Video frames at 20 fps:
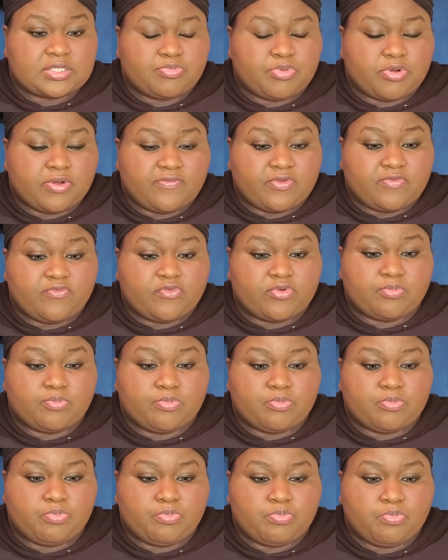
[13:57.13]
Perfect for
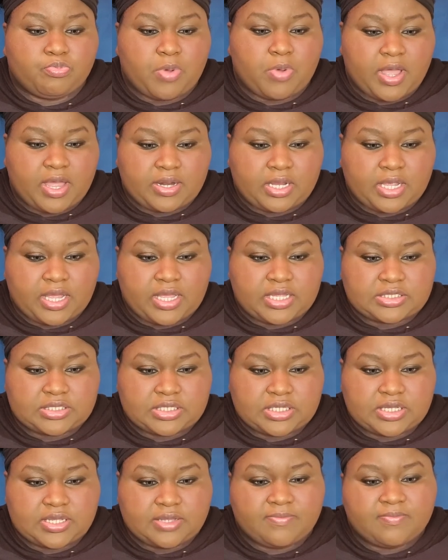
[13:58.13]

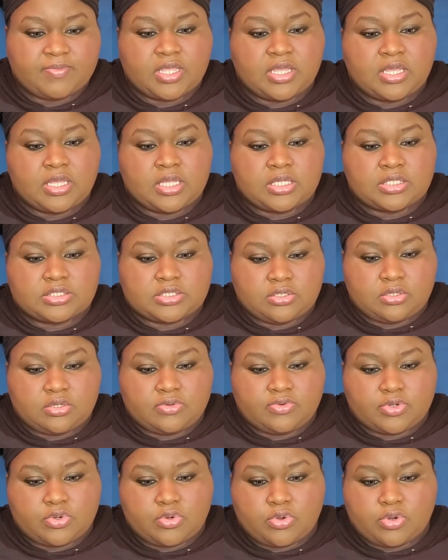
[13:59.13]
podcasting, studio
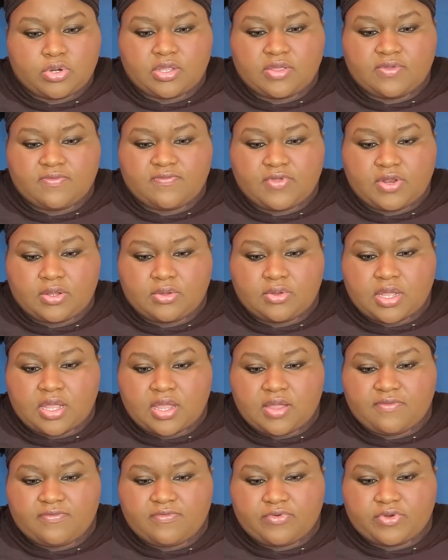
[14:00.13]
recording, video
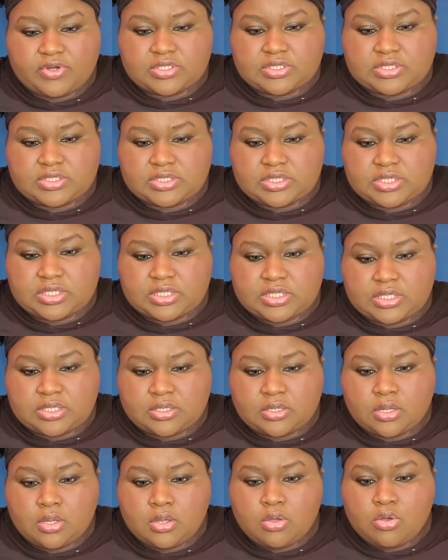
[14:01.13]
conferencing,
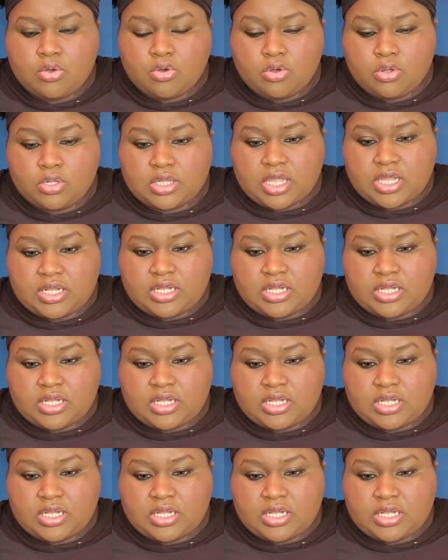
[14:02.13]
online